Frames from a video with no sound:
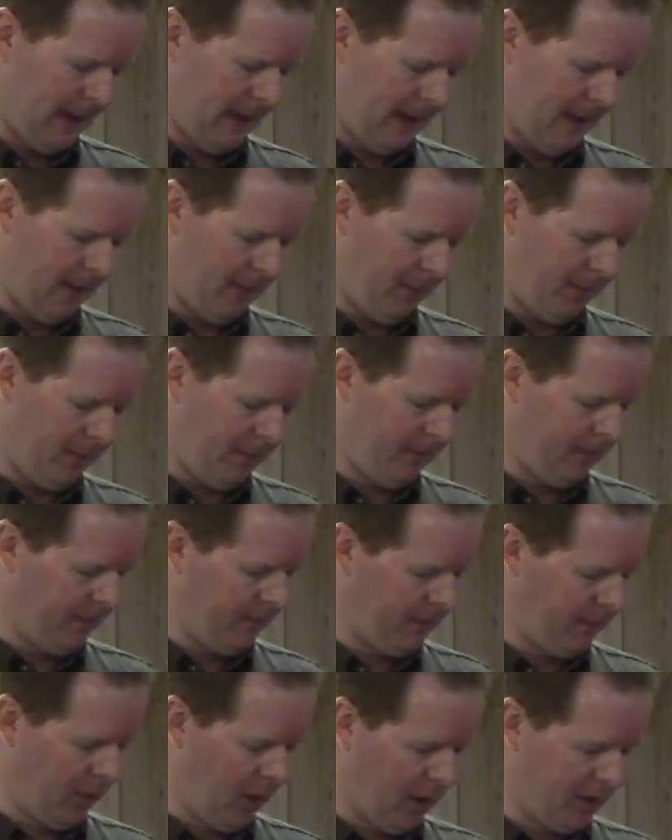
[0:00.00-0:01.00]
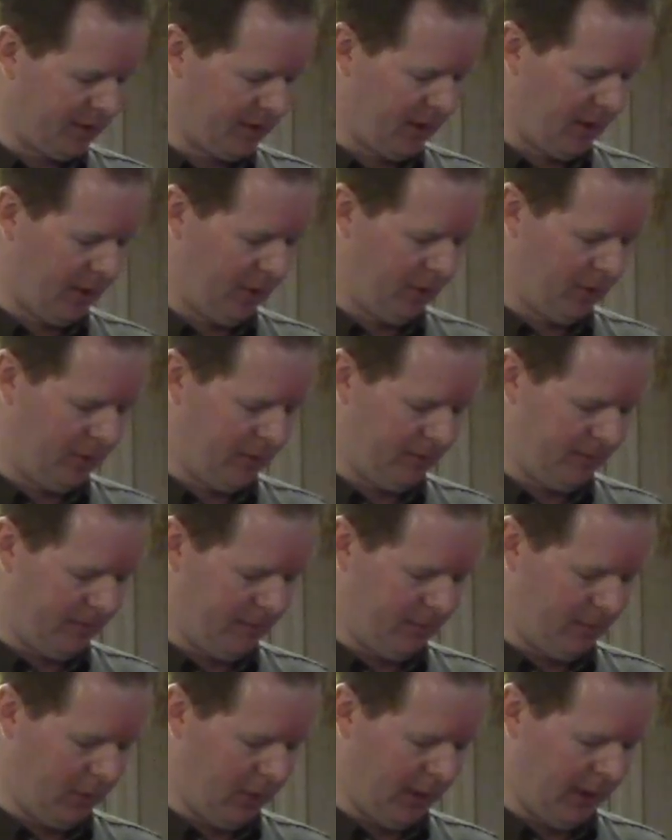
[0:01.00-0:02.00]
Uh, also
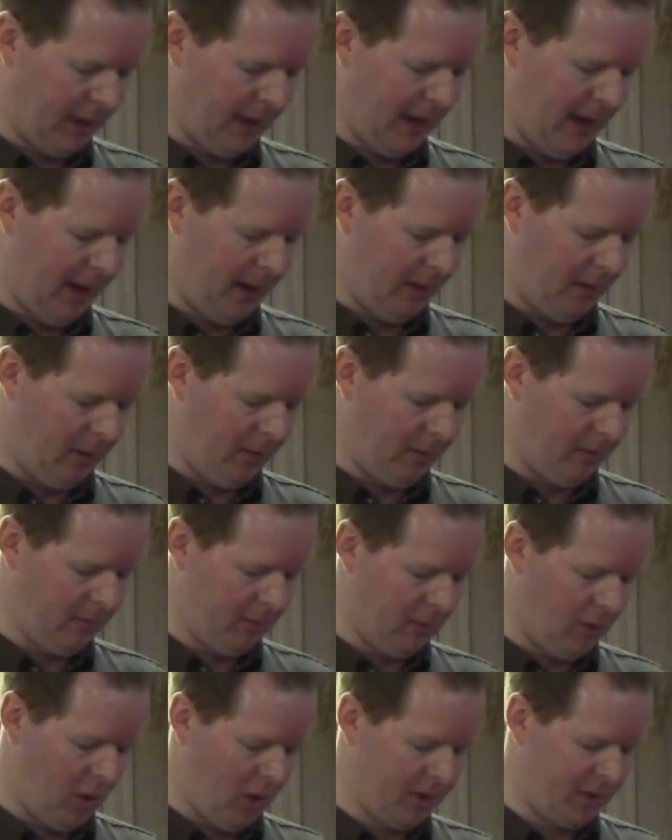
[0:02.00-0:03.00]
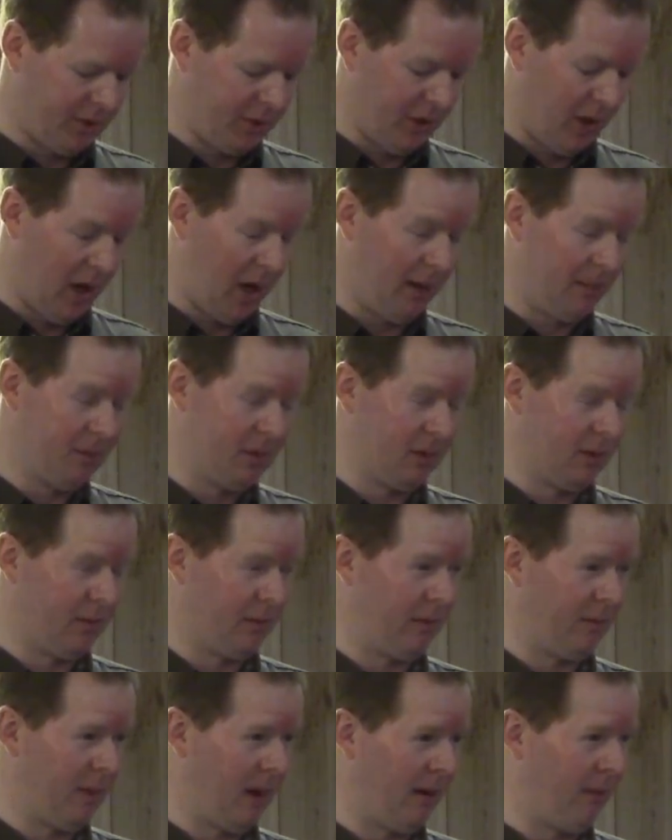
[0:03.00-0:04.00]
looking at a lost jobs
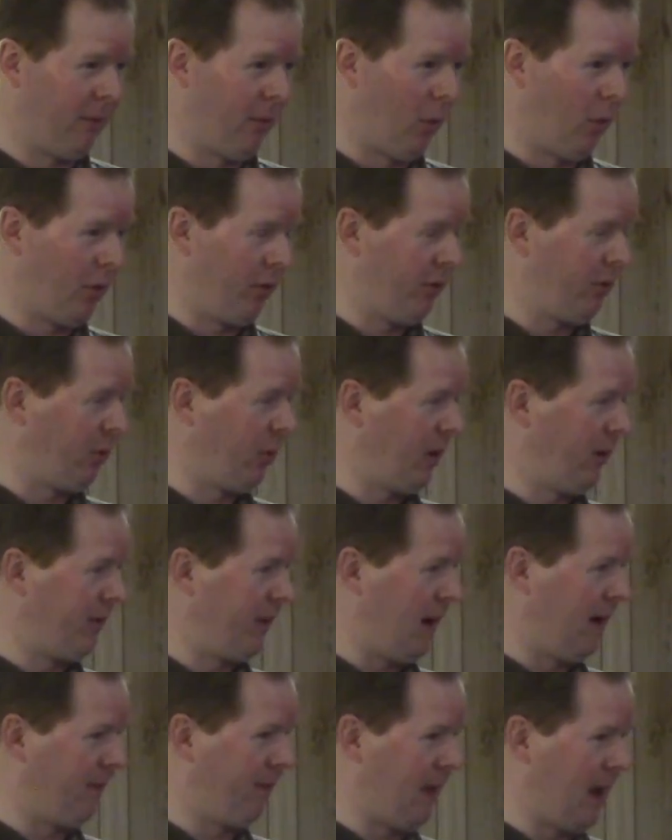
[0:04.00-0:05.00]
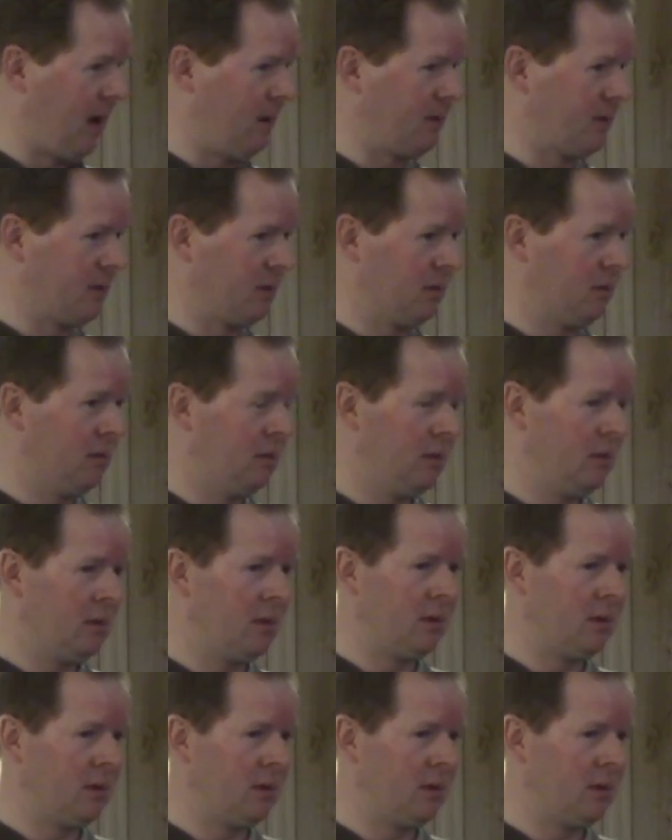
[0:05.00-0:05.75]
of about four hundred twenty-five thousand